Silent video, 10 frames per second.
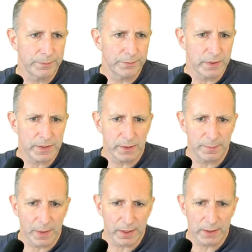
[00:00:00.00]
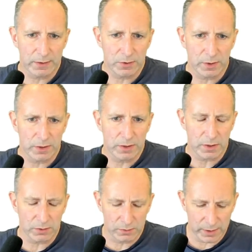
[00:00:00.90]
let's get back into it.
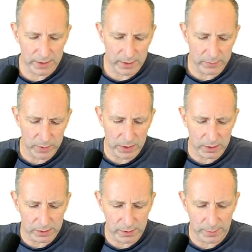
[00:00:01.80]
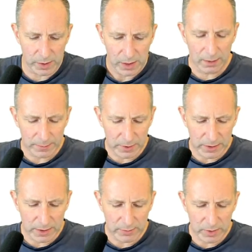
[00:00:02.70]
So let's give it a yield number. I'm going to
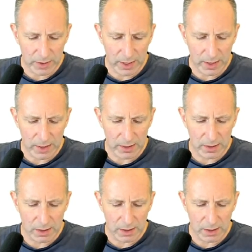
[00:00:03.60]
give it a